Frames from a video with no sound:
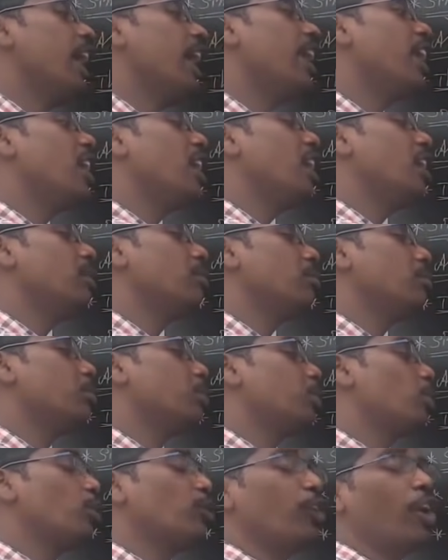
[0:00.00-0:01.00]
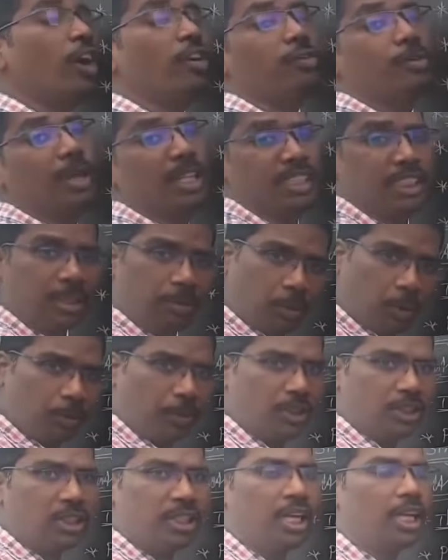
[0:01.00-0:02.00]
In a proof of basic
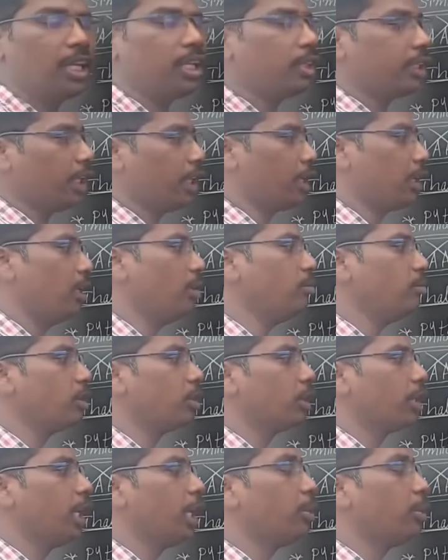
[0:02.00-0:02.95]
proportionality theorem,